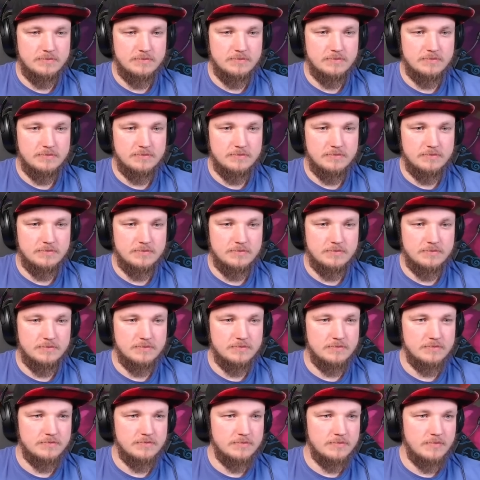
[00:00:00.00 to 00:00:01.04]

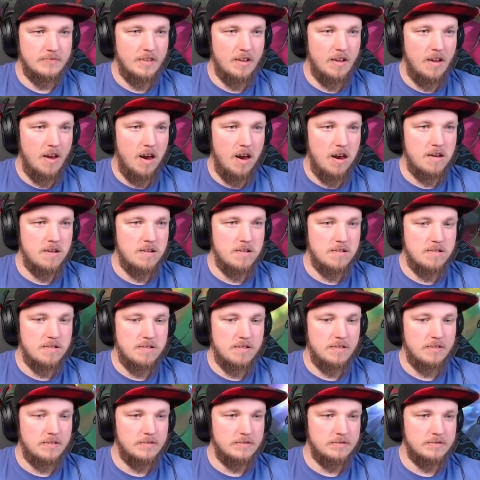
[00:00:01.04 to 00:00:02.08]

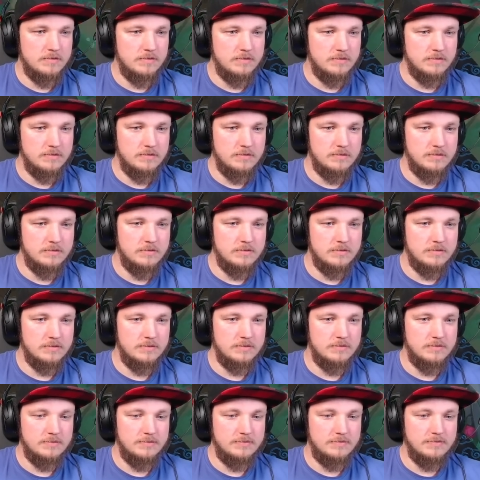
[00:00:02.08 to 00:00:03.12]

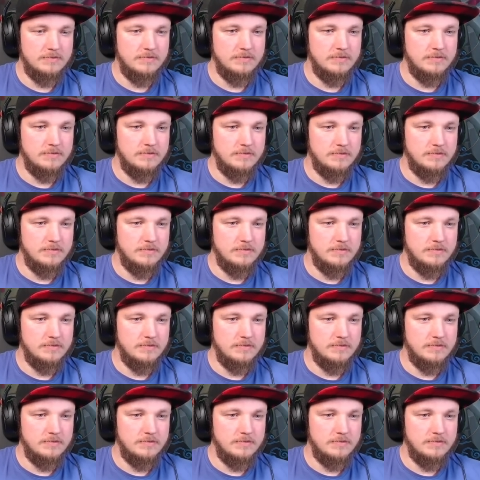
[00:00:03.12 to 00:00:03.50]
(silence)